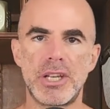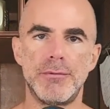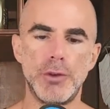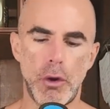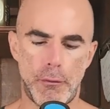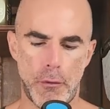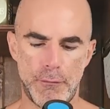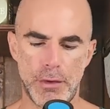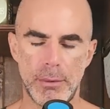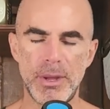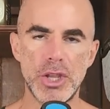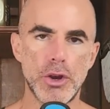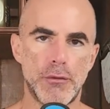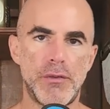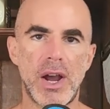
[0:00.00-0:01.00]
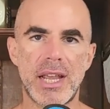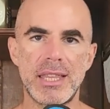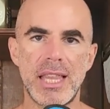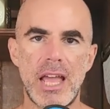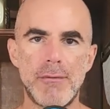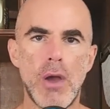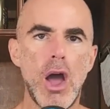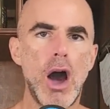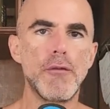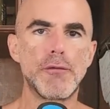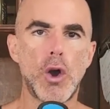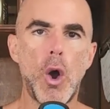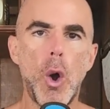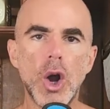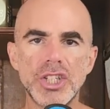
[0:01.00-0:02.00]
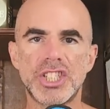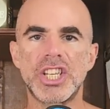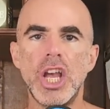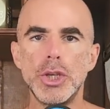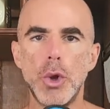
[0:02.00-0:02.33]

You have no fulfillment in your fucking life. Of course